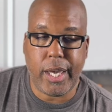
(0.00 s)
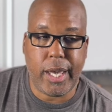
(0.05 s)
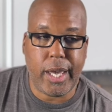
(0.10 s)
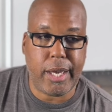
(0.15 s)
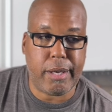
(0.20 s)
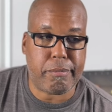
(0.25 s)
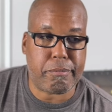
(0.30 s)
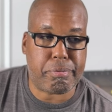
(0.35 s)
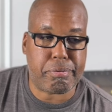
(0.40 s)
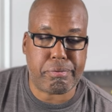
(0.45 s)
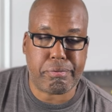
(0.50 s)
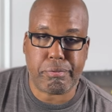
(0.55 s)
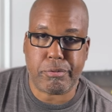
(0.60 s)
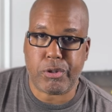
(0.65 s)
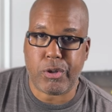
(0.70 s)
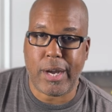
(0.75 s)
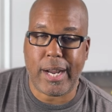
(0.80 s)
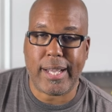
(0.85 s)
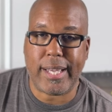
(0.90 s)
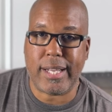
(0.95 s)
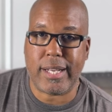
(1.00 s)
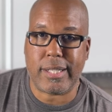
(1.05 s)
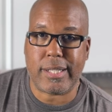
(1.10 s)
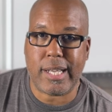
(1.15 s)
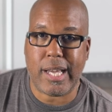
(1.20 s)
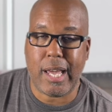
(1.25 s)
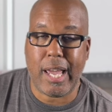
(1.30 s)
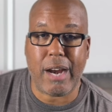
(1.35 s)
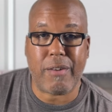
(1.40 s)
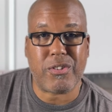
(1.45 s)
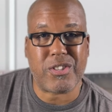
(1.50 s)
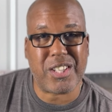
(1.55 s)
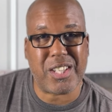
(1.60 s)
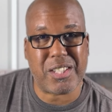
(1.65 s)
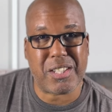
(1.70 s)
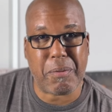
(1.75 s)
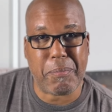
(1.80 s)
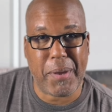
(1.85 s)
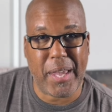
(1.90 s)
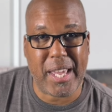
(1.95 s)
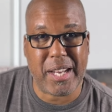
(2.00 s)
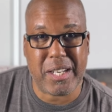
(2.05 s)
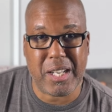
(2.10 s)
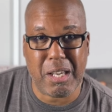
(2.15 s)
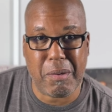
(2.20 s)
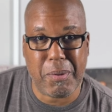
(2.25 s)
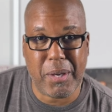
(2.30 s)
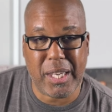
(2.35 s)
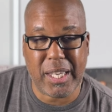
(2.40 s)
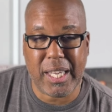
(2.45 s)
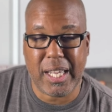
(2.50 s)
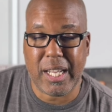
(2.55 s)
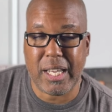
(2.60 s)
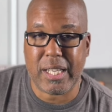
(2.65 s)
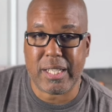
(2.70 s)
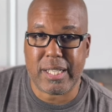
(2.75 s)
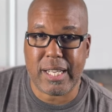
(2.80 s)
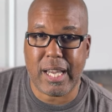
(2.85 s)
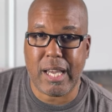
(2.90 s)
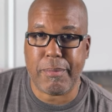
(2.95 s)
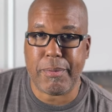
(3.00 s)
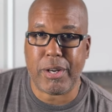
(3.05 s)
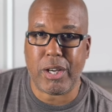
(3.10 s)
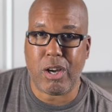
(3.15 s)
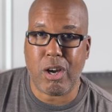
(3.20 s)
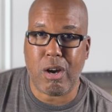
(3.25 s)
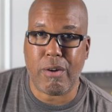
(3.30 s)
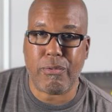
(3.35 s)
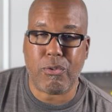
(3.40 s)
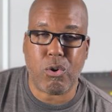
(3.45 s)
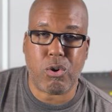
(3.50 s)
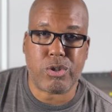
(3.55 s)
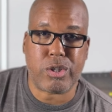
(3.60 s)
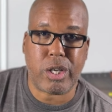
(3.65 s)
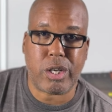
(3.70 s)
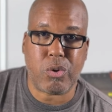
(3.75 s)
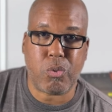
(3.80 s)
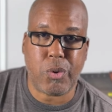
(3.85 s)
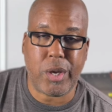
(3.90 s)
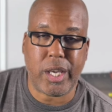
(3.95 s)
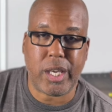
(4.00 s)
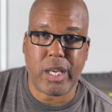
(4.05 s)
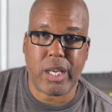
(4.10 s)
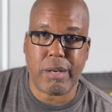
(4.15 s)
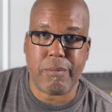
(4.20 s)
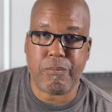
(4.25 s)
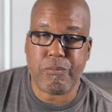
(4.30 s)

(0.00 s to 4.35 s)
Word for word: And try to get a time. Ever since the pandemic, getting a time at a golf course on the weekend